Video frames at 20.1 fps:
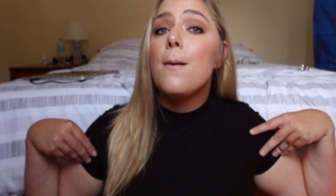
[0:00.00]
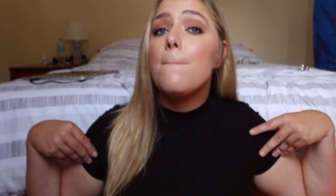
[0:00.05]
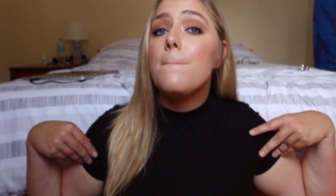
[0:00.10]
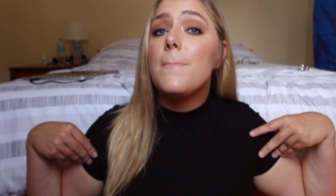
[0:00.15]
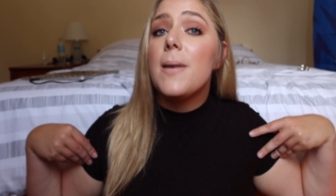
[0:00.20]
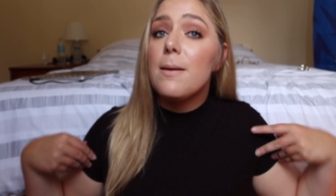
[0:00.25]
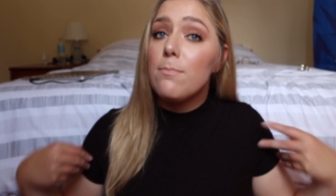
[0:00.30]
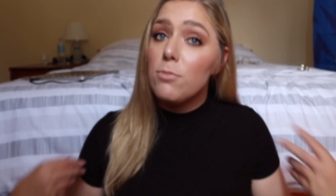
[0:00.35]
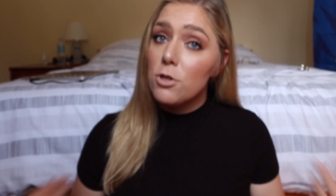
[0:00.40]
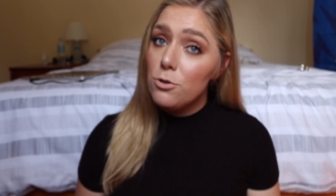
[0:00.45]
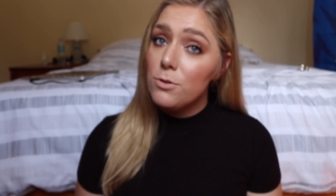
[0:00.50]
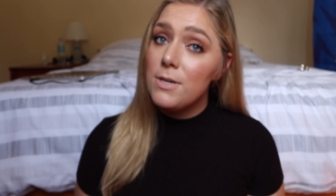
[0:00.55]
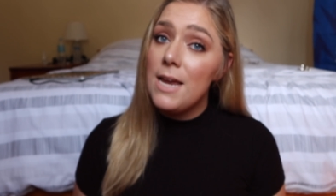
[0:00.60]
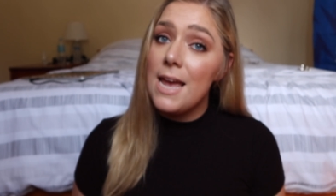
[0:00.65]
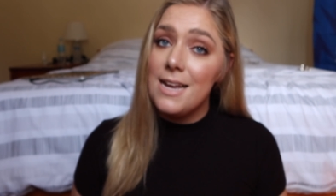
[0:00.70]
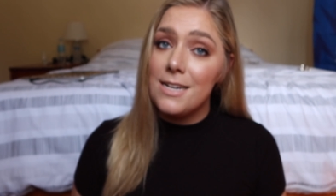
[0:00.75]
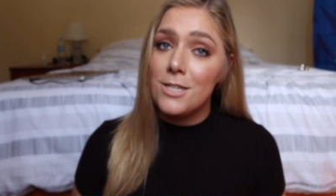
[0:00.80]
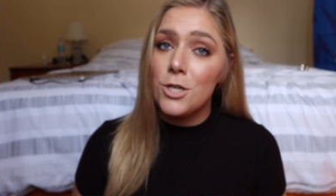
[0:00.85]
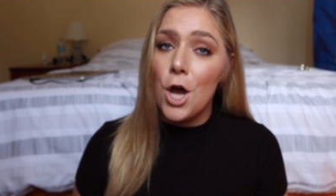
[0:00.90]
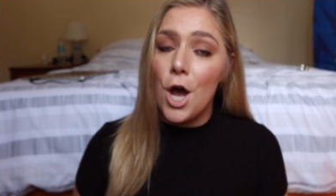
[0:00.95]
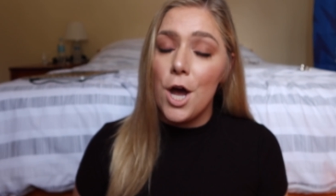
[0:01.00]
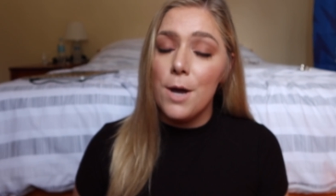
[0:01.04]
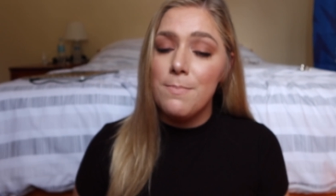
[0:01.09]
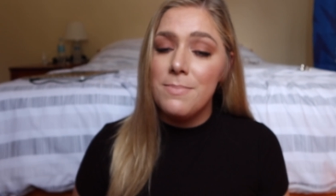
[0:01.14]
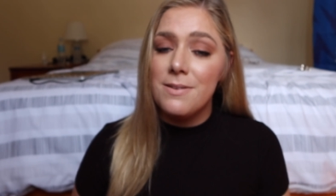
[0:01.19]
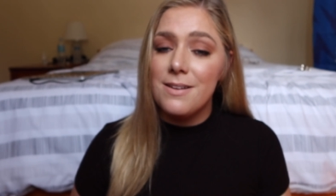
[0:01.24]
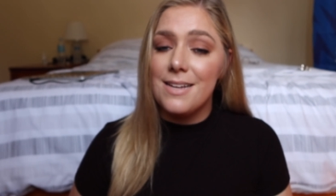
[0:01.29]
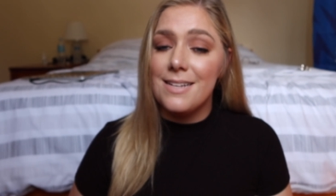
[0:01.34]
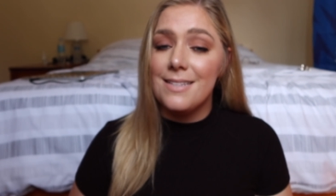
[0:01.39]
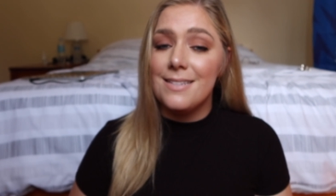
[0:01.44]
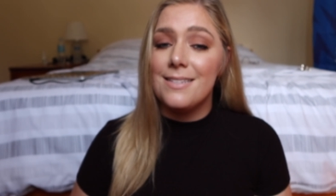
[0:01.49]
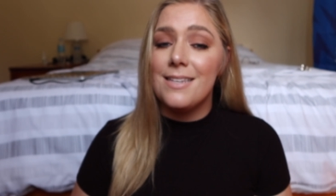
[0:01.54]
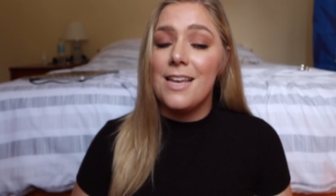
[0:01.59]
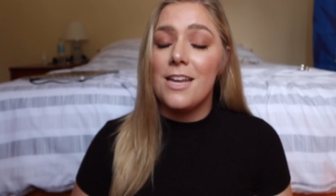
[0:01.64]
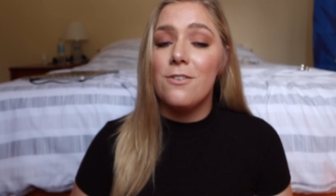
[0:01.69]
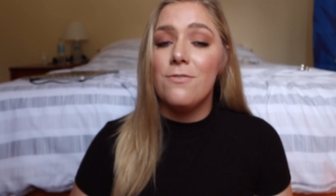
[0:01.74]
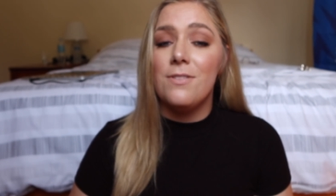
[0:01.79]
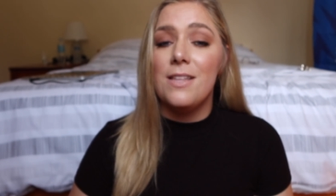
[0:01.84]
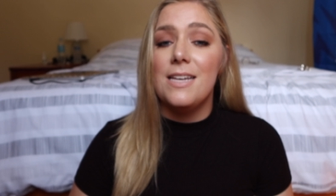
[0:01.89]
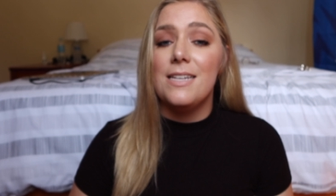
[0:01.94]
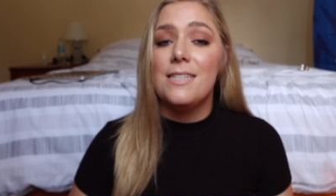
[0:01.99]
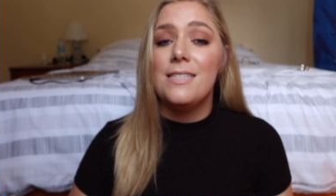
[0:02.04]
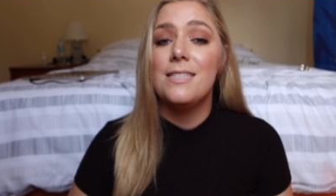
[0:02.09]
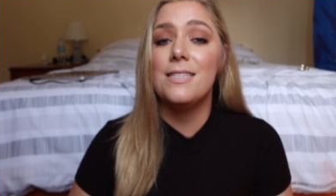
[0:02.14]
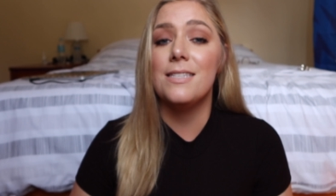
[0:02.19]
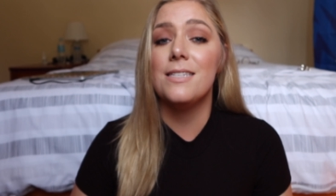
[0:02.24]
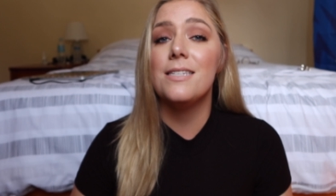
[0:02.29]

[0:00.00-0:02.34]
my blue tank top instead of this